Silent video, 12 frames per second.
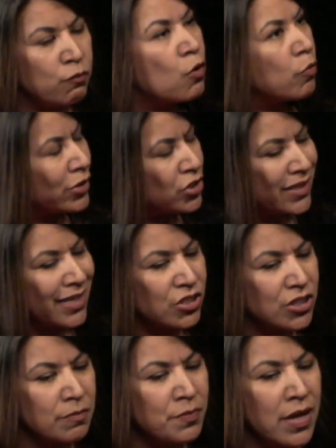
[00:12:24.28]
formal
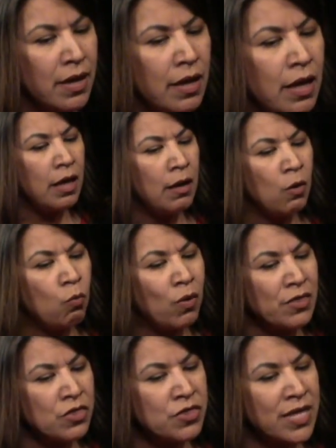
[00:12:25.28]
education.
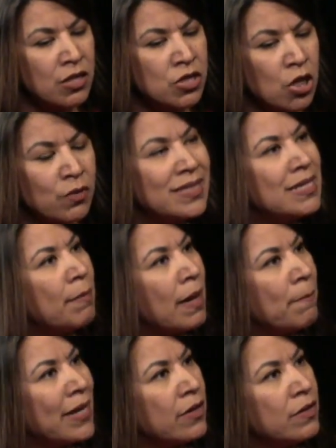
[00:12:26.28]
One thing, though, is that my
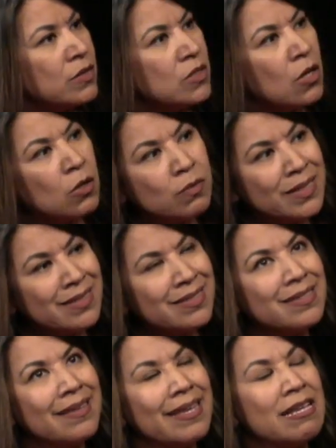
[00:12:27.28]
parents
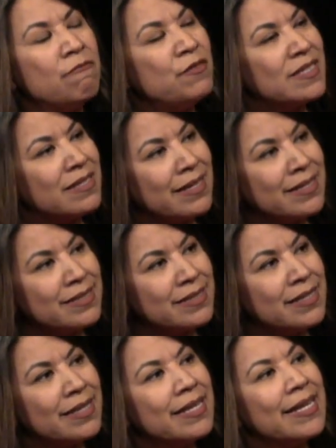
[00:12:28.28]
always
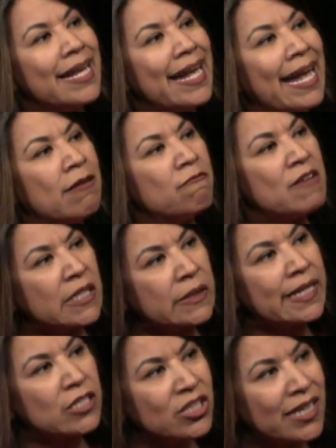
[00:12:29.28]
emphasized and
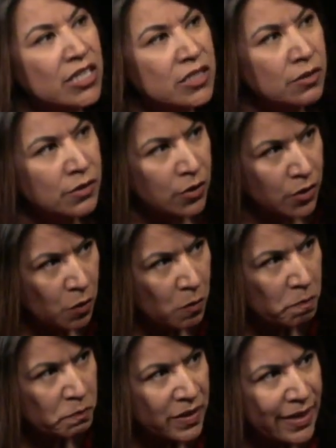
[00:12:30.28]
valued education in our
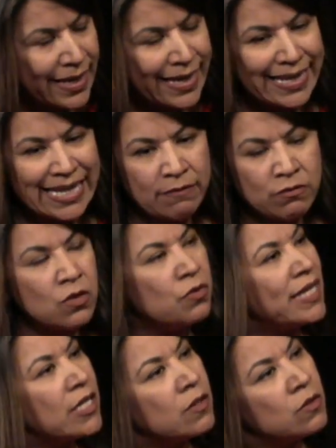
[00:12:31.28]
home, even though
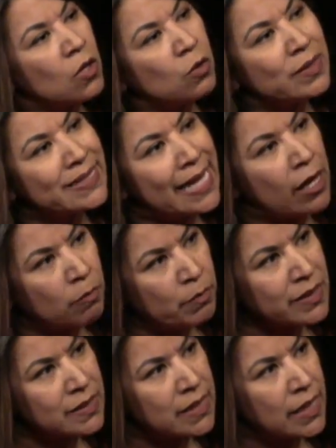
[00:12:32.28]
they couldn't always help
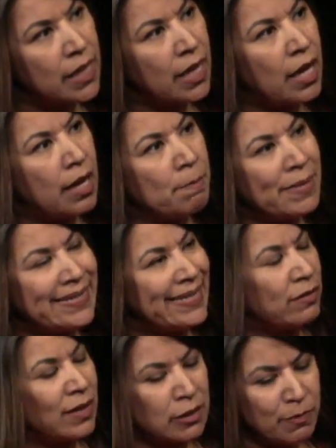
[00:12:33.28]
us.
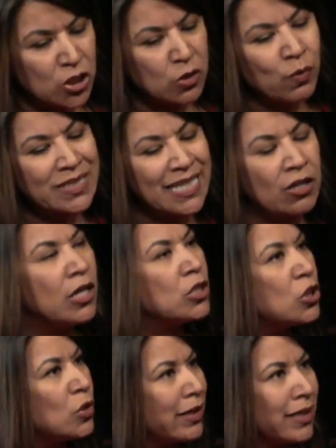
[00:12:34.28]
Meaning, especially once I got
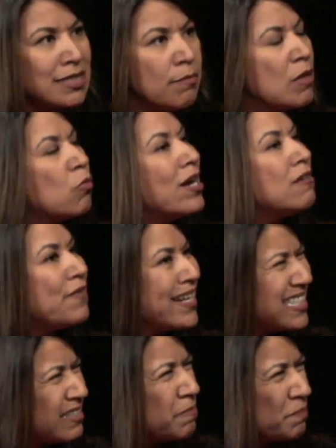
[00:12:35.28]
into some of the more
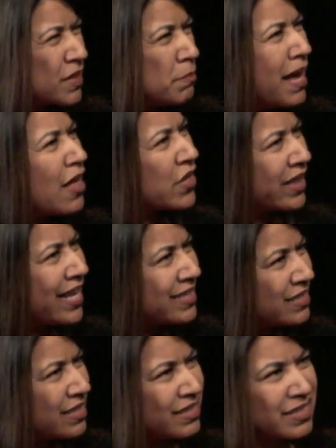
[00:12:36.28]
advanced math
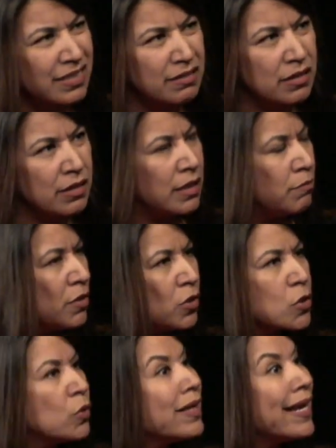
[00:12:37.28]
classes in middle
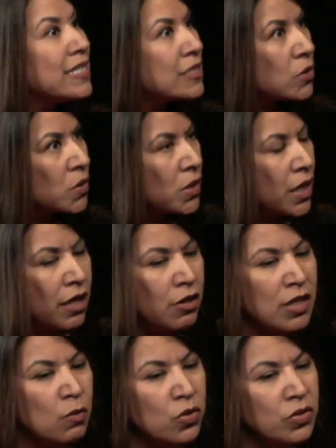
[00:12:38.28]
school and high school,
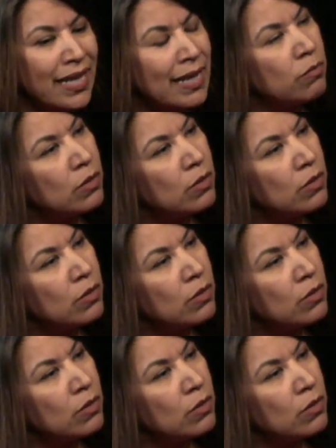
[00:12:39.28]
they weren't